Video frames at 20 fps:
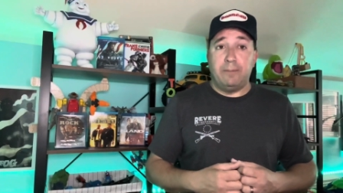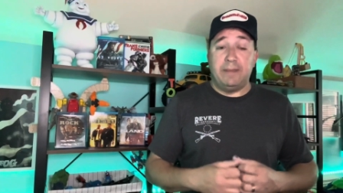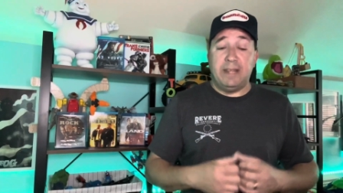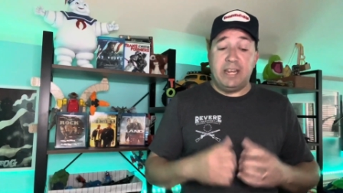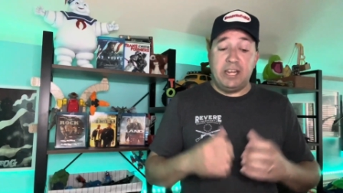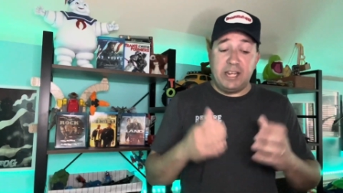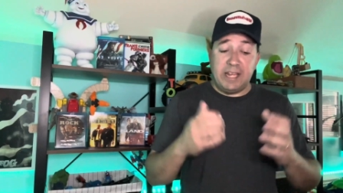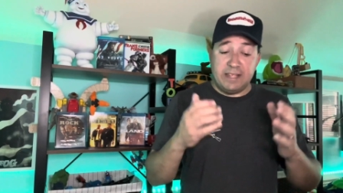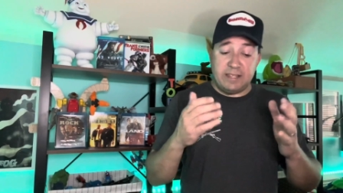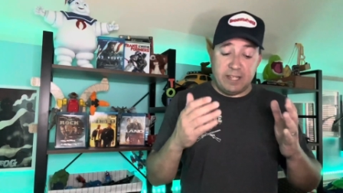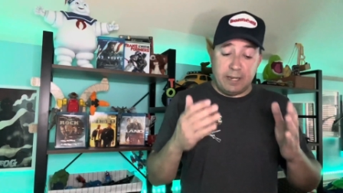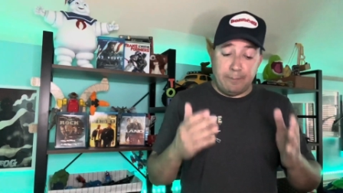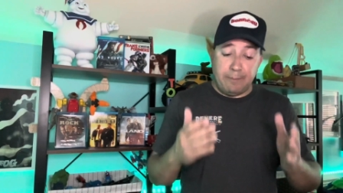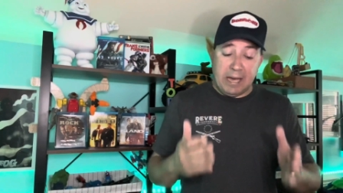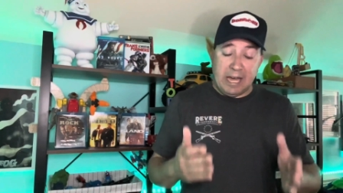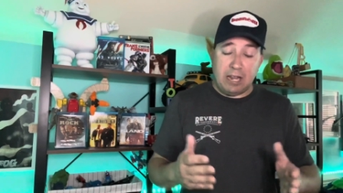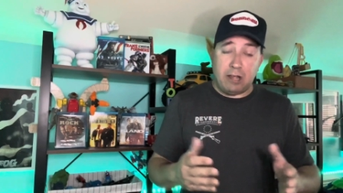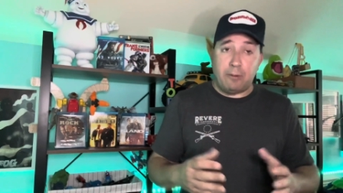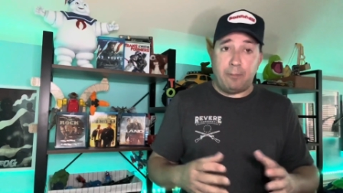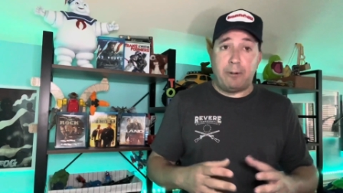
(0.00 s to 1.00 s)
Then you get to the
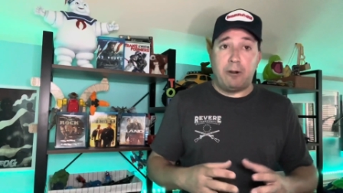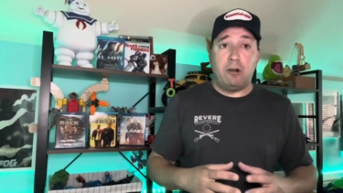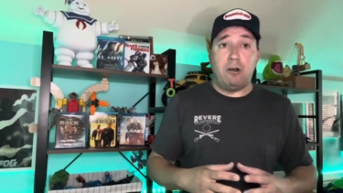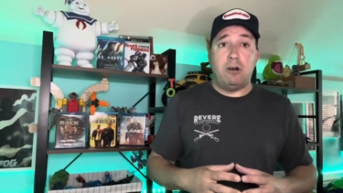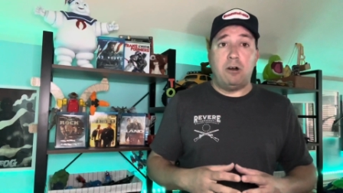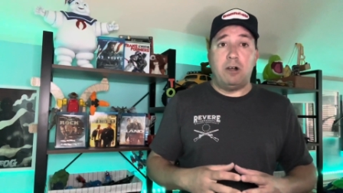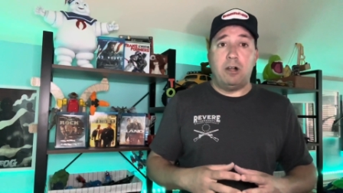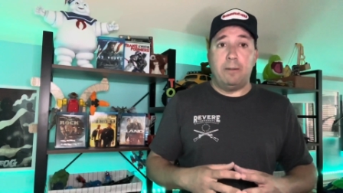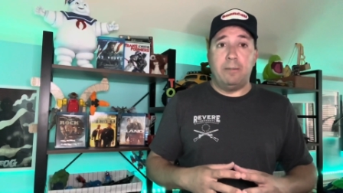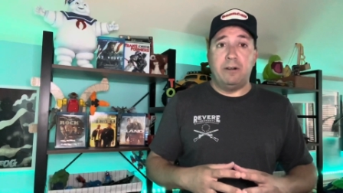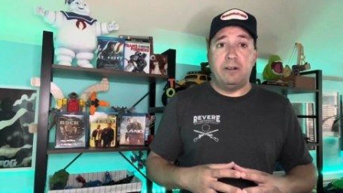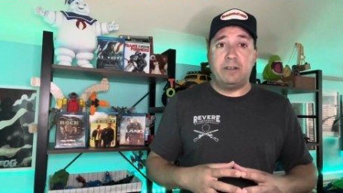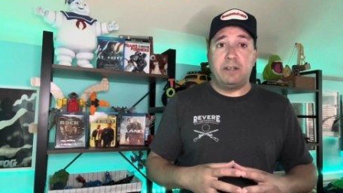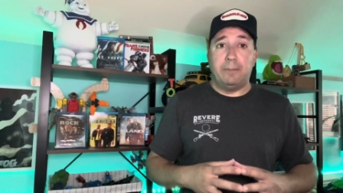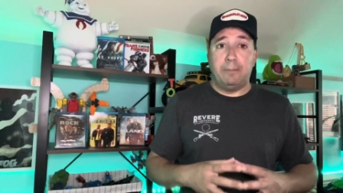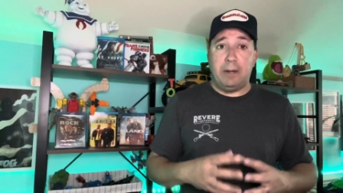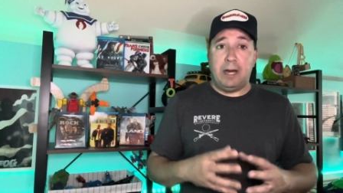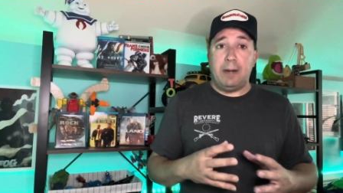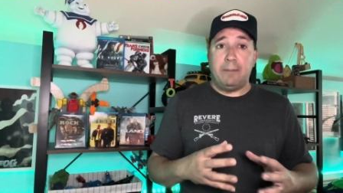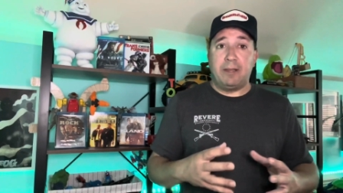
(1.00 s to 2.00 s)
Battle of Pearl Harbor, the
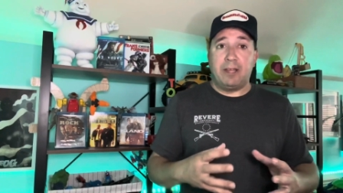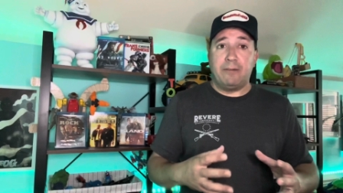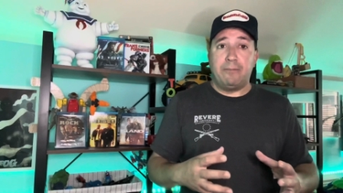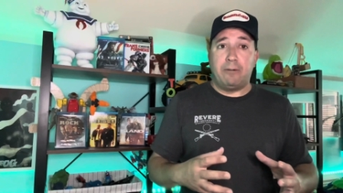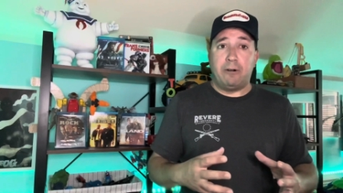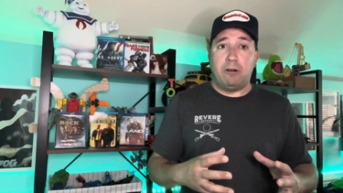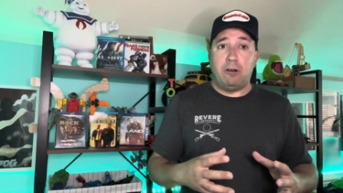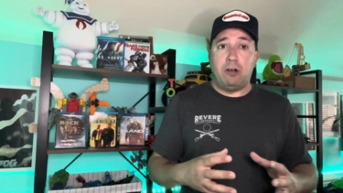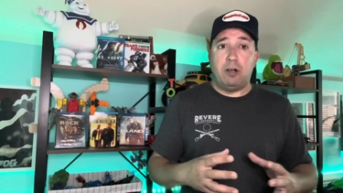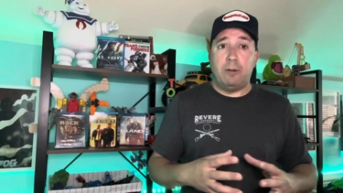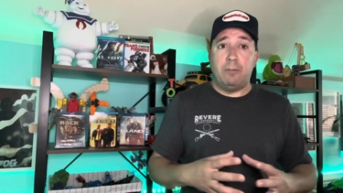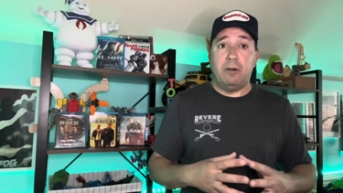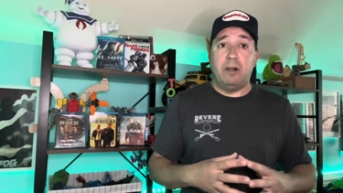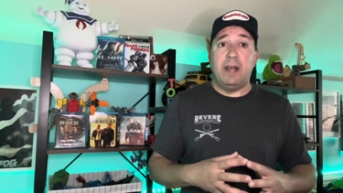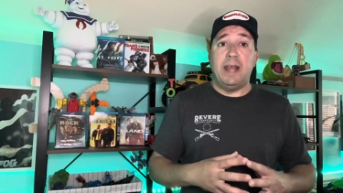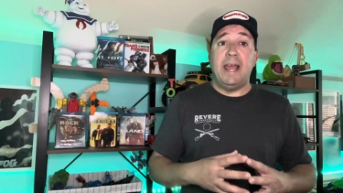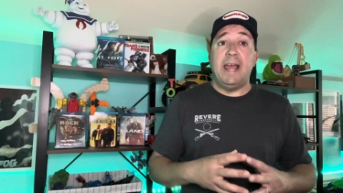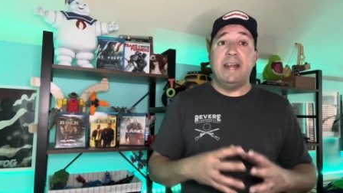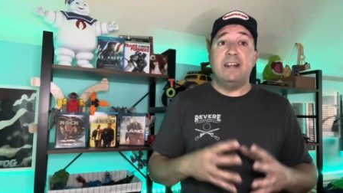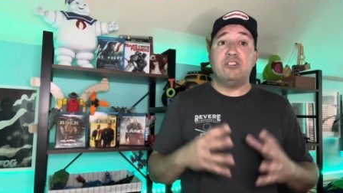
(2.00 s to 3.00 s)
bombing of Pearl Harbor,
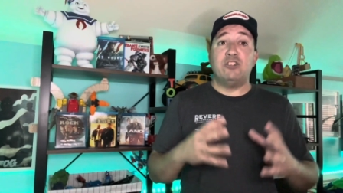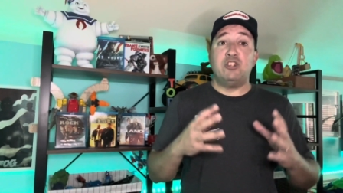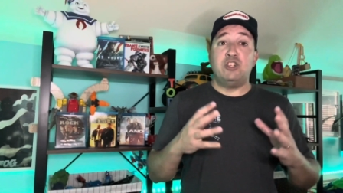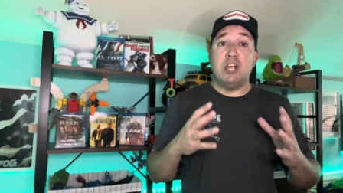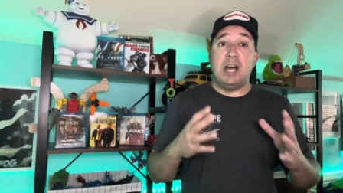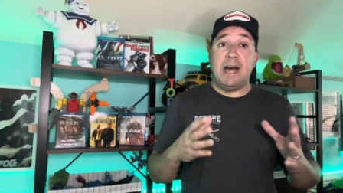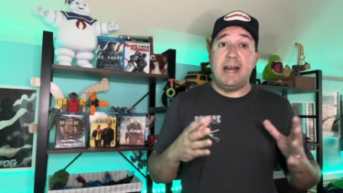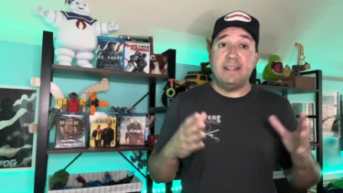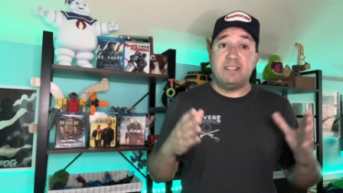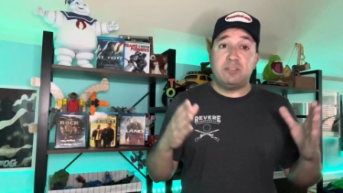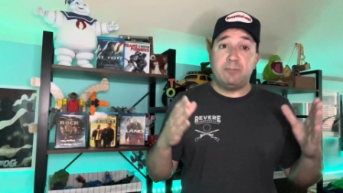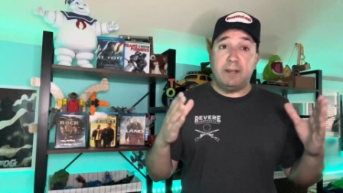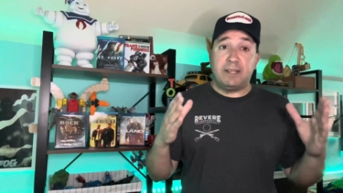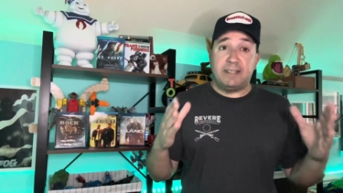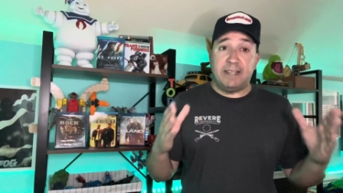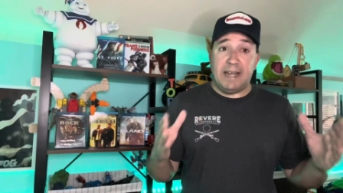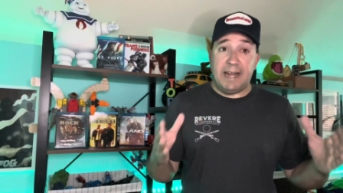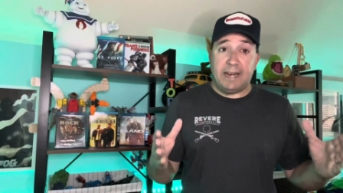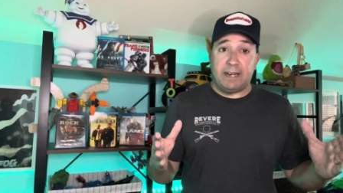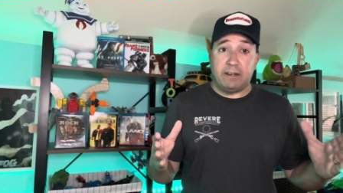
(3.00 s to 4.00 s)
and it's shot
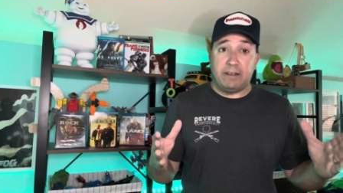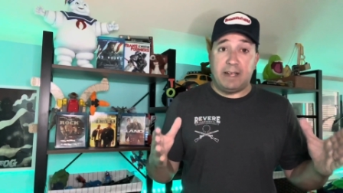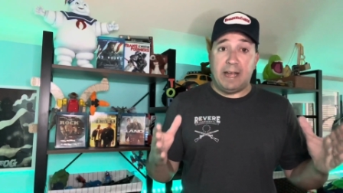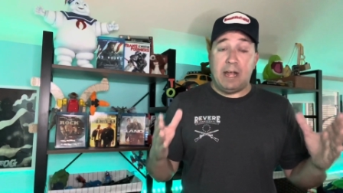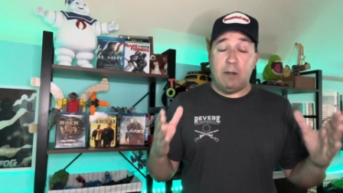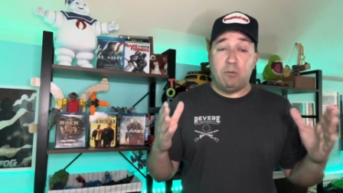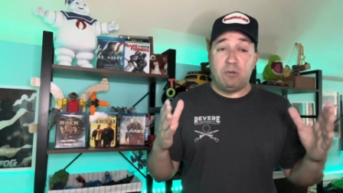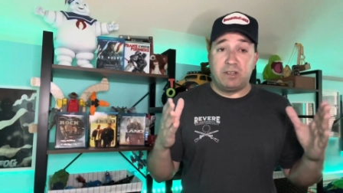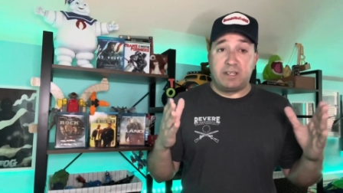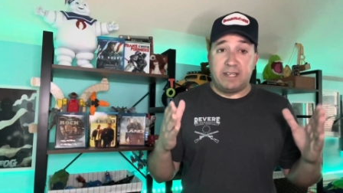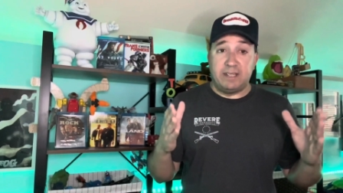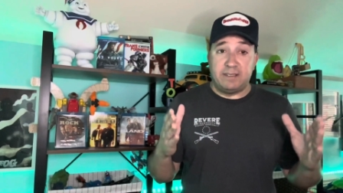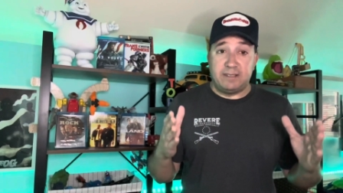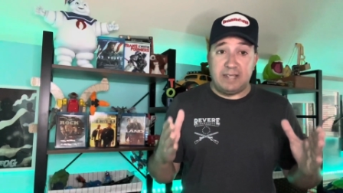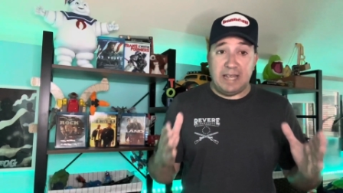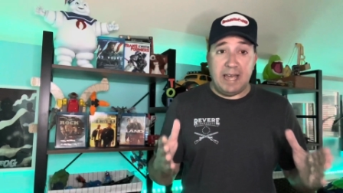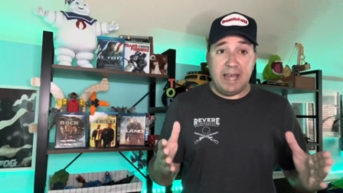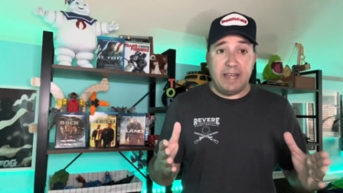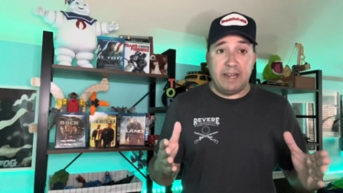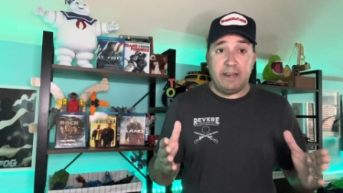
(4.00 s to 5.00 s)
spectacularly. I will
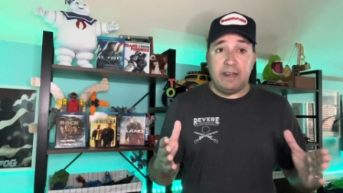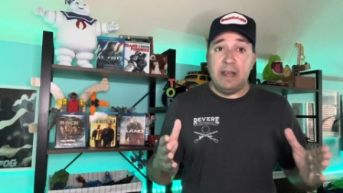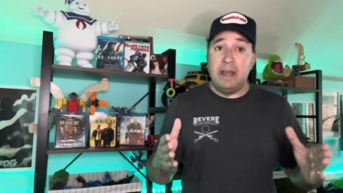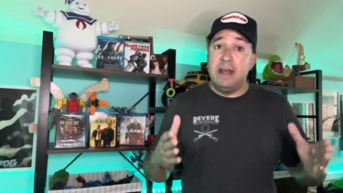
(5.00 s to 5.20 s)
contend